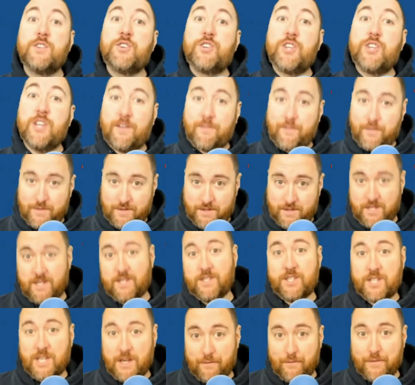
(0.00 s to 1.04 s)
Justin
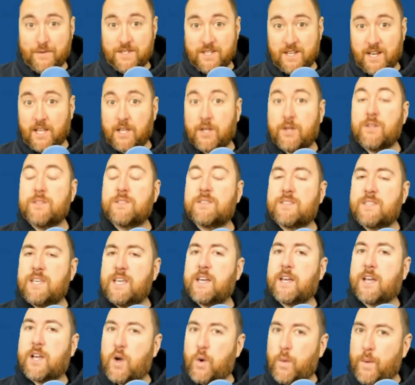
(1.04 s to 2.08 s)
Jefferson. I could see
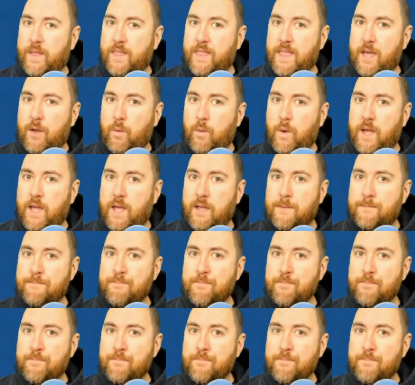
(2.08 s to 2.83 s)
it going that way.